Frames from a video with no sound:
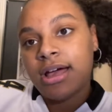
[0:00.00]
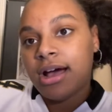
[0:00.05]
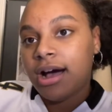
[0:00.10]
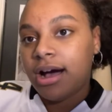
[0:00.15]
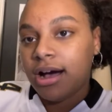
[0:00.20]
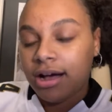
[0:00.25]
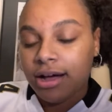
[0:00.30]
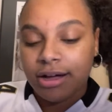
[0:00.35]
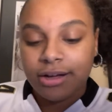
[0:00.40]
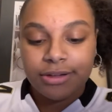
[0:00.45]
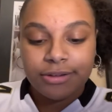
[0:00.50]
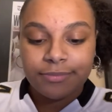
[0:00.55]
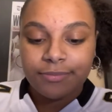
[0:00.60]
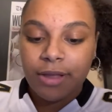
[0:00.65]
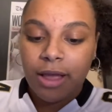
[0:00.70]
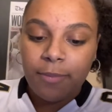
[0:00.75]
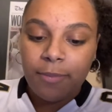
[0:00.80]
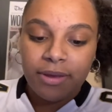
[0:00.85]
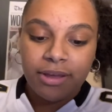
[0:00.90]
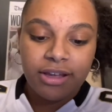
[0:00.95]

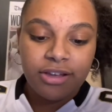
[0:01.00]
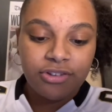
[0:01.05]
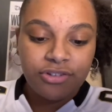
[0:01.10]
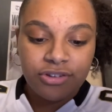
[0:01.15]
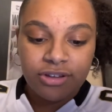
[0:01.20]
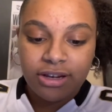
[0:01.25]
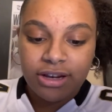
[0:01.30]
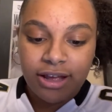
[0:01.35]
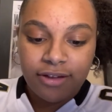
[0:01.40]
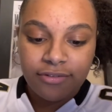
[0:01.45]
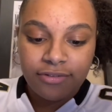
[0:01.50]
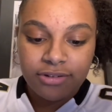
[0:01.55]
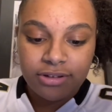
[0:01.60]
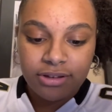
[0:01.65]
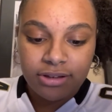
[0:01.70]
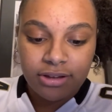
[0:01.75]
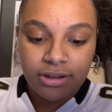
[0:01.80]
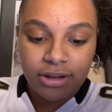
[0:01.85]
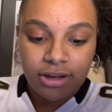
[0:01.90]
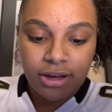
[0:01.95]
I mean, he's going to have
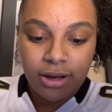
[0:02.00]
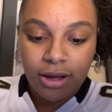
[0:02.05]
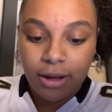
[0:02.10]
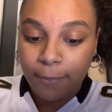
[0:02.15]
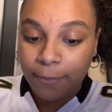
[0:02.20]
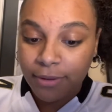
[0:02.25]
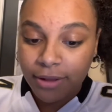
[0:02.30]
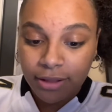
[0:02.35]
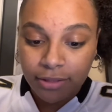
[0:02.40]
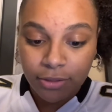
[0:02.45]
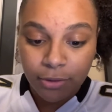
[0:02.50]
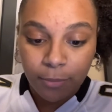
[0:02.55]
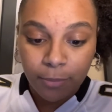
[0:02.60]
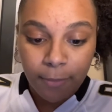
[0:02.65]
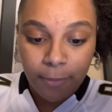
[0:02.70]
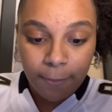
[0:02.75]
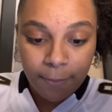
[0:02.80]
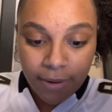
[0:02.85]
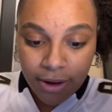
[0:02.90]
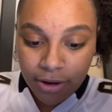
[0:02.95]
to play a little
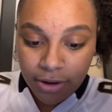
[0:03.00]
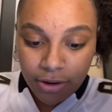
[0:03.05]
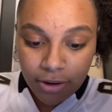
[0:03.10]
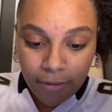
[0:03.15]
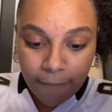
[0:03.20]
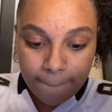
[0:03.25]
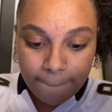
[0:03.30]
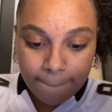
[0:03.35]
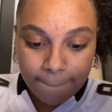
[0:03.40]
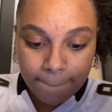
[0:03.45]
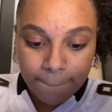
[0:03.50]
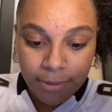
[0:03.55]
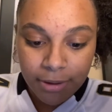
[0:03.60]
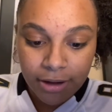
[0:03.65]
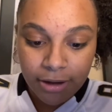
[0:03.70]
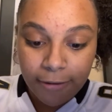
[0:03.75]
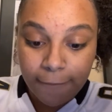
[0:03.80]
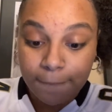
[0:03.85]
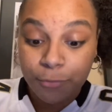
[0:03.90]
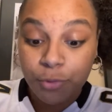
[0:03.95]
bit better.
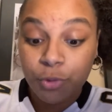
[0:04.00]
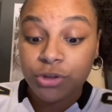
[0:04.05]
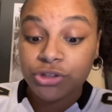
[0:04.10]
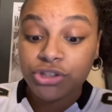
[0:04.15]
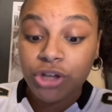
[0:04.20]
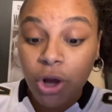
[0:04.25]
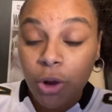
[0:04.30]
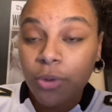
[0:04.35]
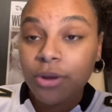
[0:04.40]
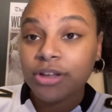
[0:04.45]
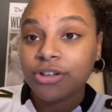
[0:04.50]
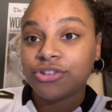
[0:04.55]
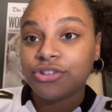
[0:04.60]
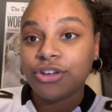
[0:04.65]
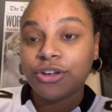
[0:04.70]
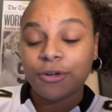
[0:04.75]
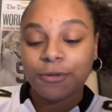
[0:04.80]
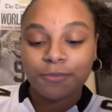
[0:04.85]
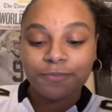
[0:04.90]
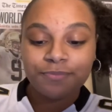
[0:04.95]
But Chris Hogan,
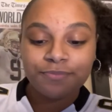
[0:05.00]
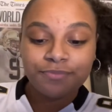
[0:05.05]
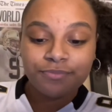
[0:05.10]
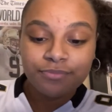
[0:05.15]
too.